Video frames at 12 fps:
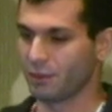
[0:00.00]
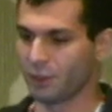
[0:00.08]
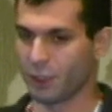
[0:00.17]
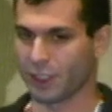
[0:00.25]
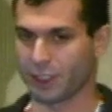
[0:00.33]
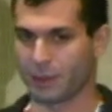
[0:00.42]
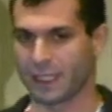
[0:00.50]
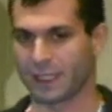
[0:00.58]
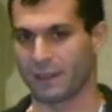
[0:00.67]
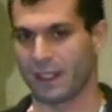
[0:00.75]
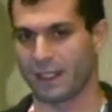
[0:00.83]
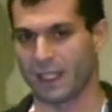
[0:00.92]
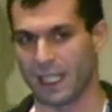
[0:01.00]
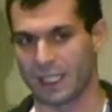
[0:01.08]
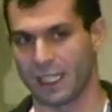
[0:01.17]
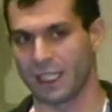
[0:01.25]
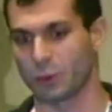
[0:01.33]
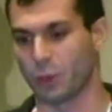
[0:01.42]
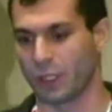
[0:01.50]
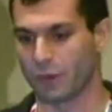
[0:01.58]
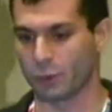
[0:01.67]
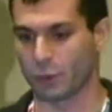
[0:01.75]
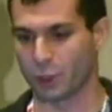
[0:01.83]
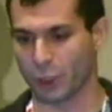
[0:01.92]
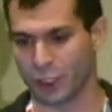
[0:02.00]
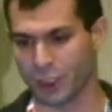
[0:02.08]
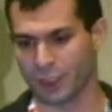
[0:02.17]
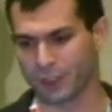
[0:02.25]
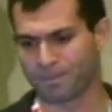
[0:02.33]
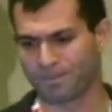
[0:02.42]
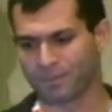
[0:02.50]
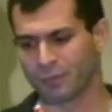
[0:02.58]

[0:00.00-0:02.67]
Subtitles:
you can specify that as one of the restrictions.